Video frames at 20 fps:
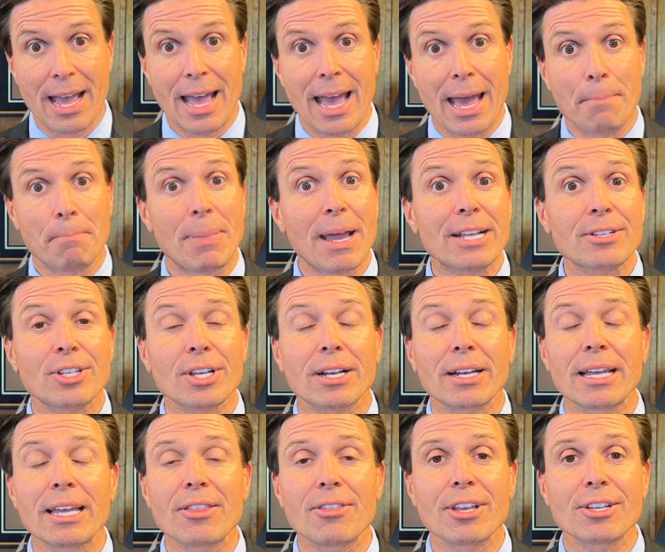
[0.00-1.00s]
And
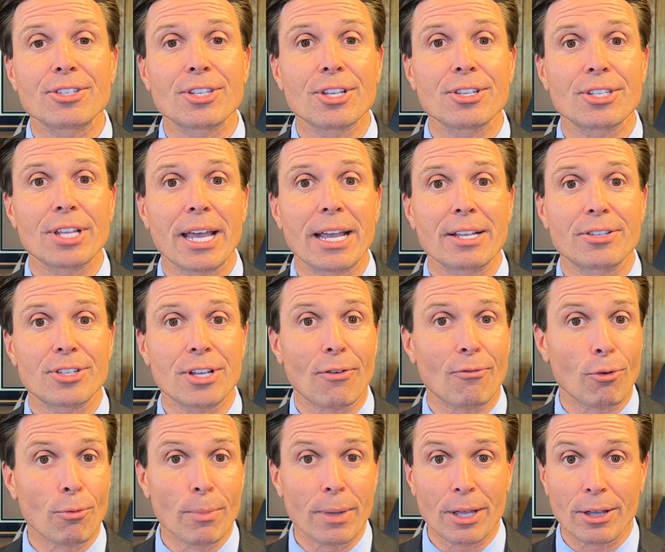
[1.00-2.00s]
basically this is a
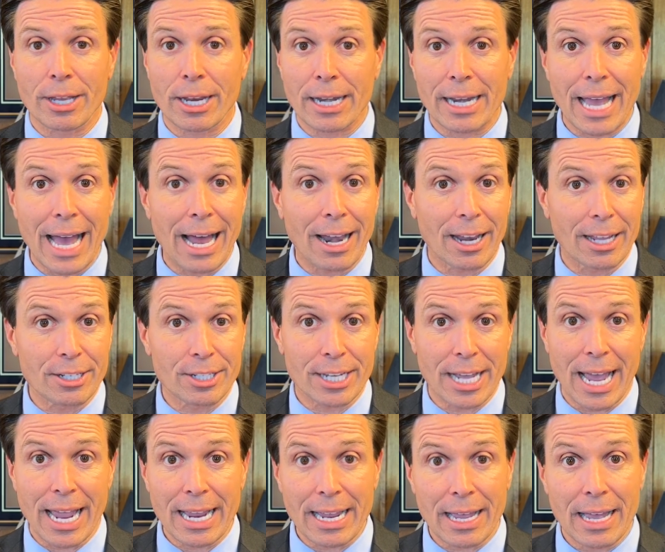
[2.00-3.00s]
several million gallon
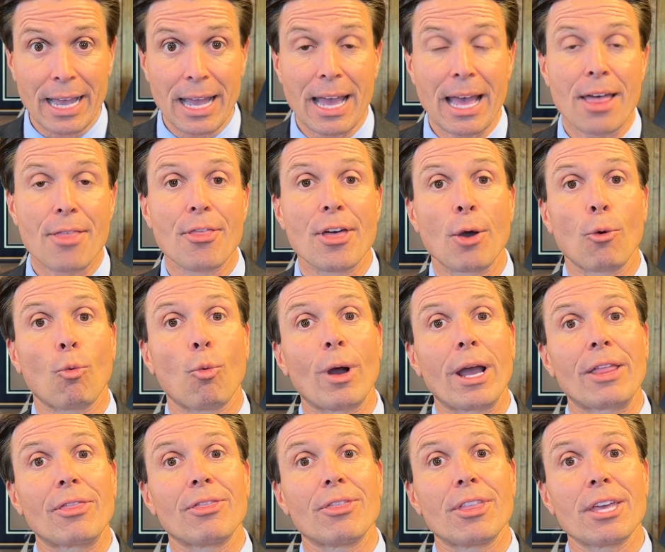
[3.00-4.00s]
tank that
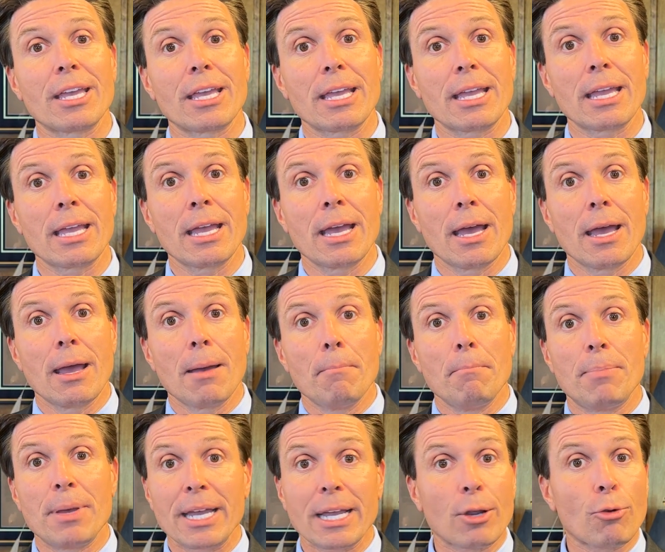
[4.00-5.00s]
when the
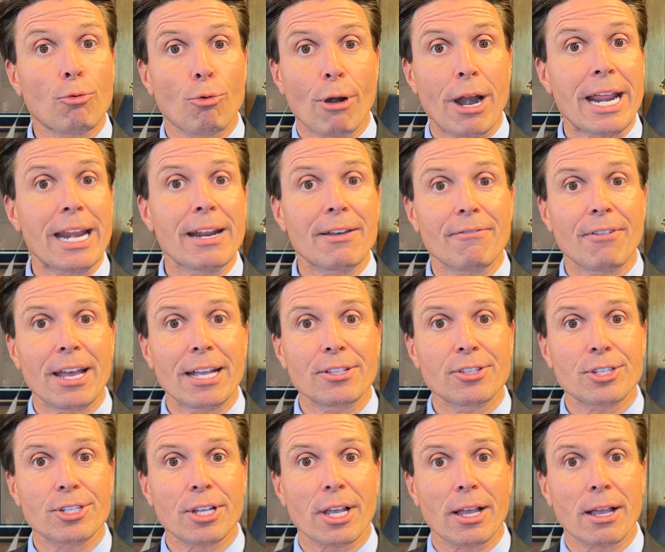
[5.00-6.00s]
big rain
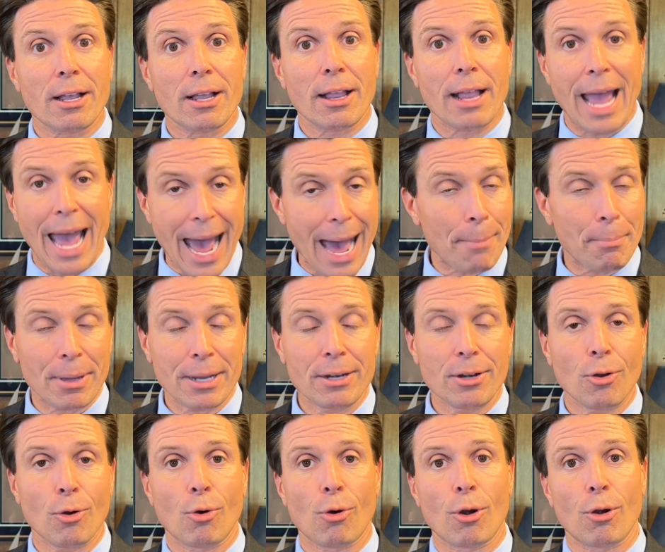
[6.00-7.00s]
events
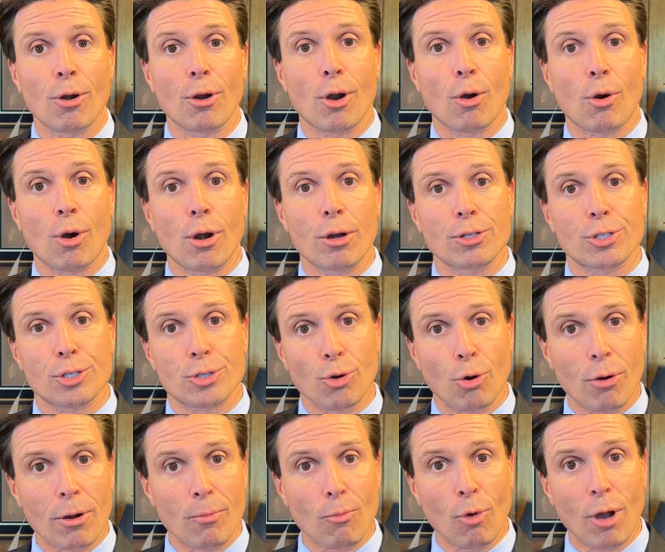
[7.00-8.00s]
happen or
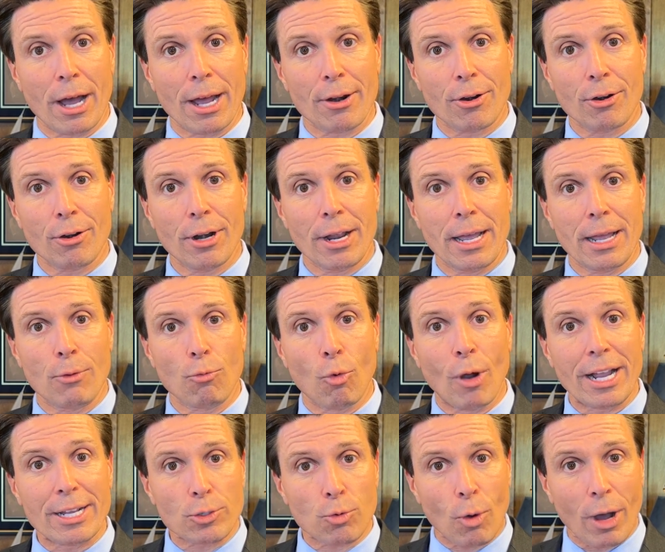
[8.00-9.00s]
storm water and
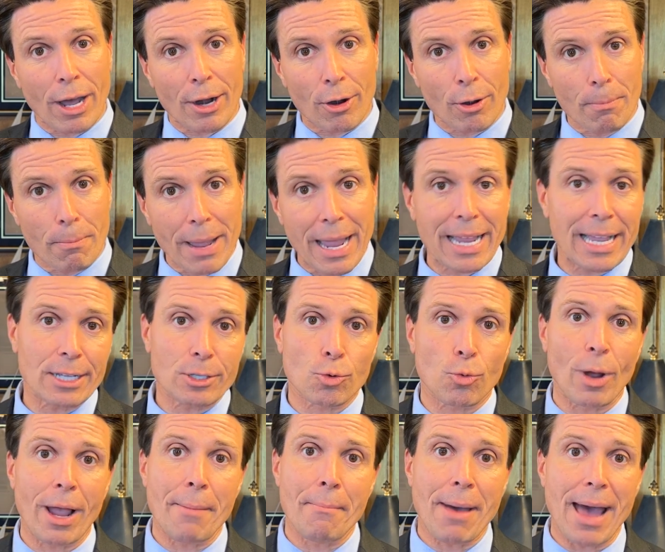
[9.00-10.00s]
wastewater make its
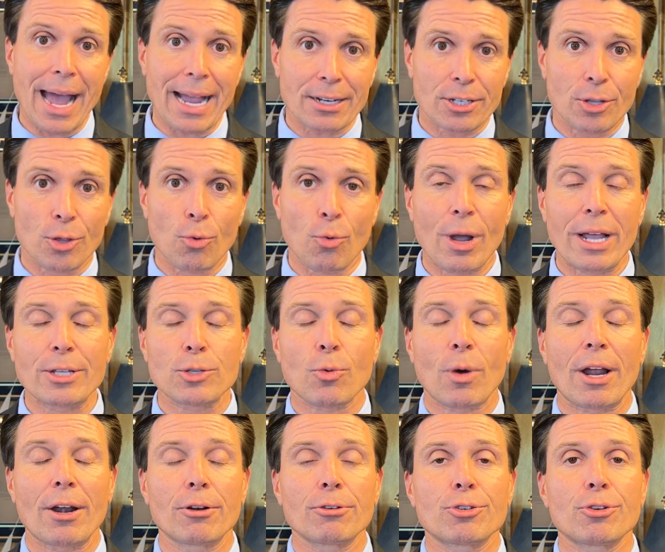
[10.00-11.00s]
way back to the
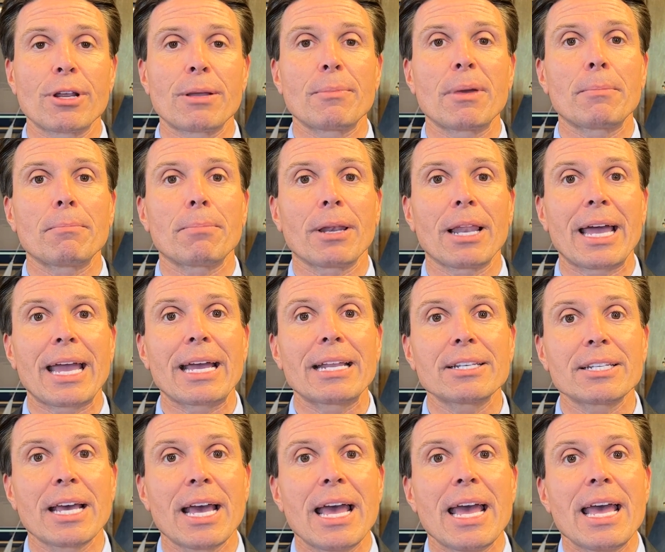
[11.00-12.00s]
wastewater treatment
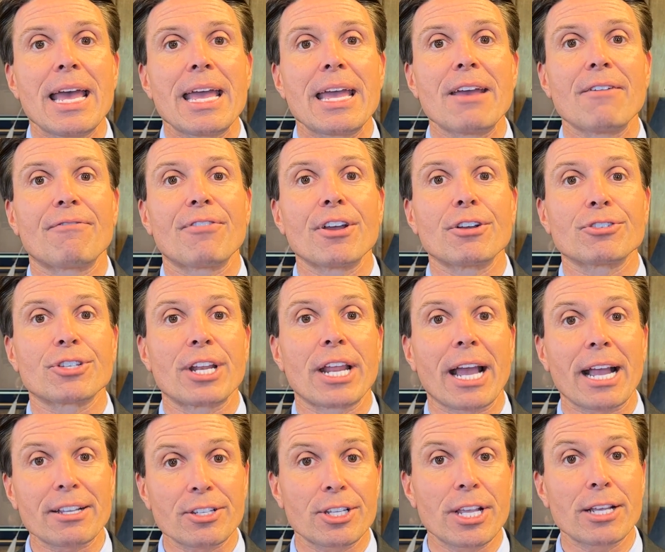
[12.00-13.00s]
plant, if there's an
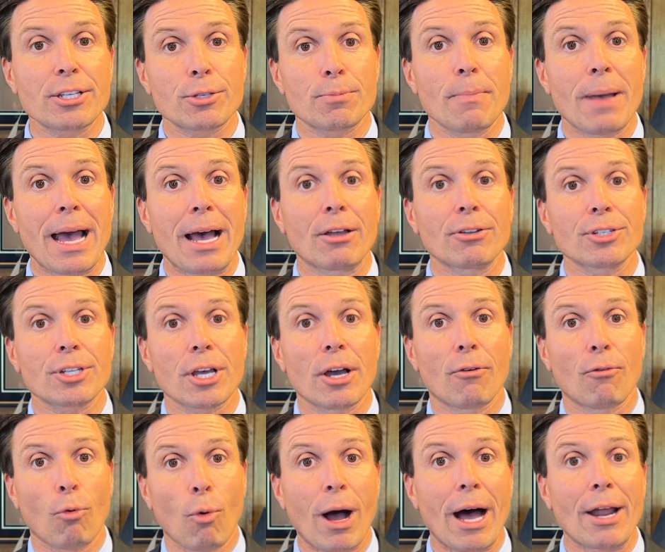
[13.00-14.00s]
excess amount of
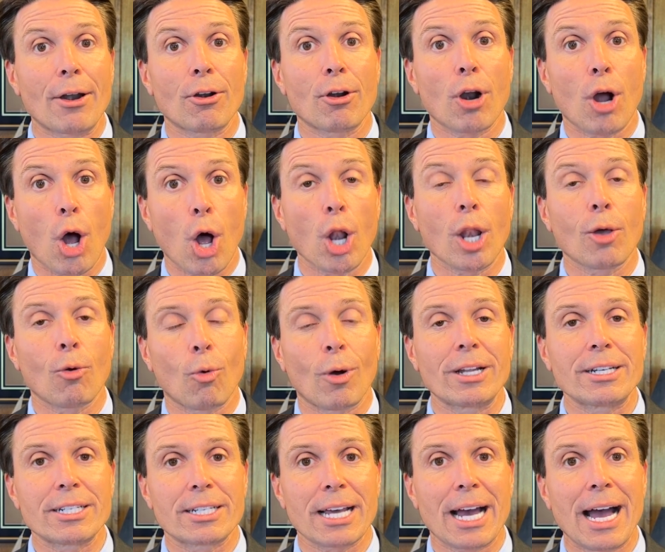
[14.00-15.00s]
water all at
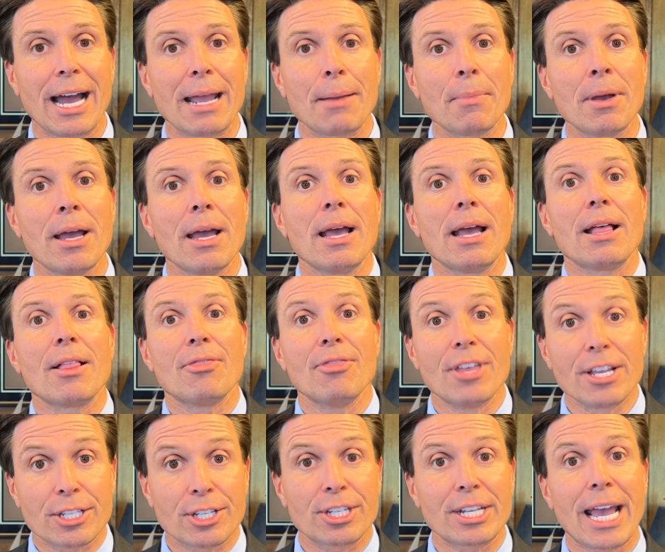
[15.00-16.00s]
one time,
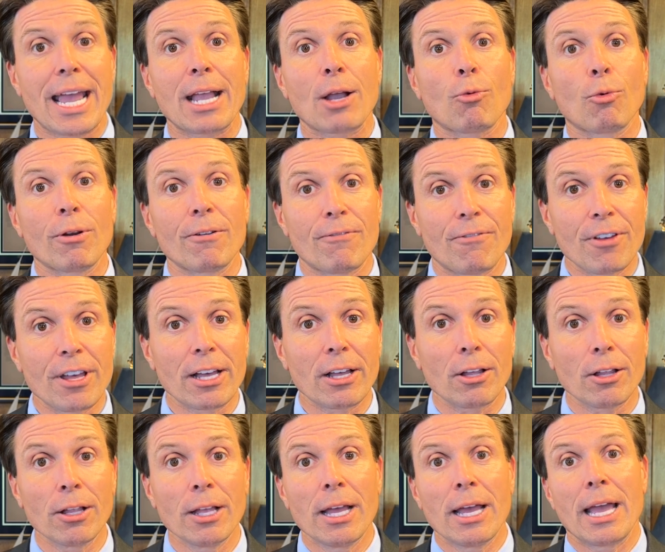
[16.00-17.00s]
this tank would
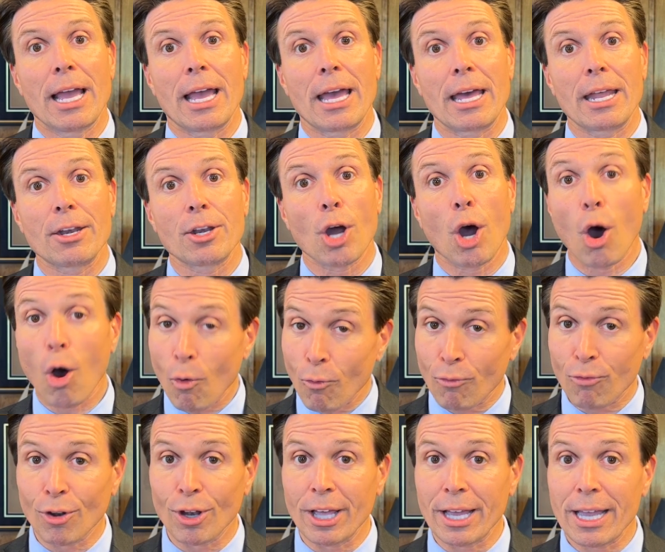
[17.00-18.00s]
fill, and
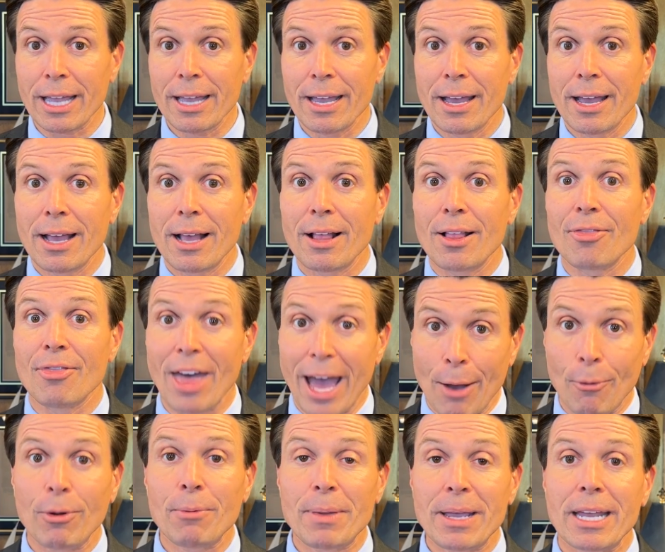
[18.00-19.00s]
hopefully
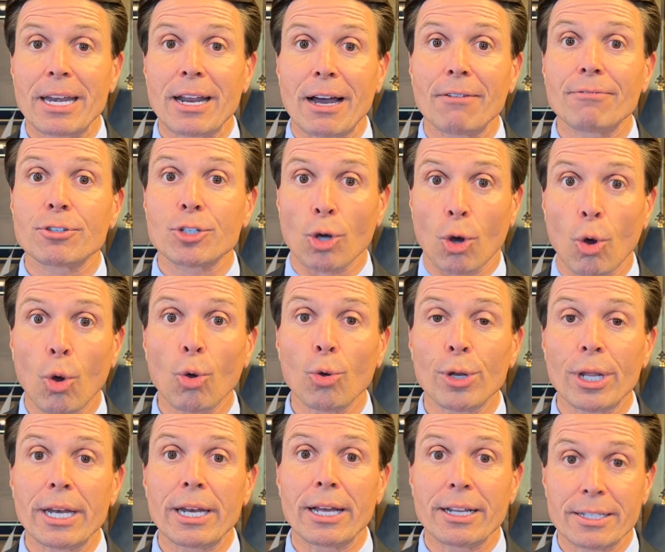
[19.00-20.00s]
that would be enough to hold
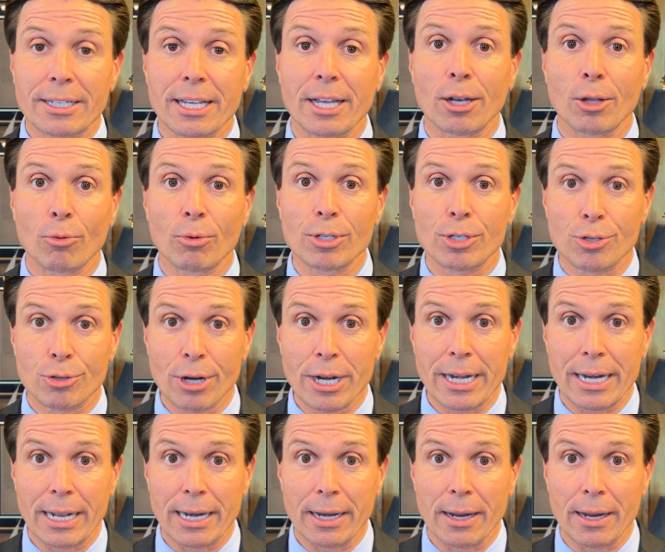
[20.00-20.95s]
it until it was treated.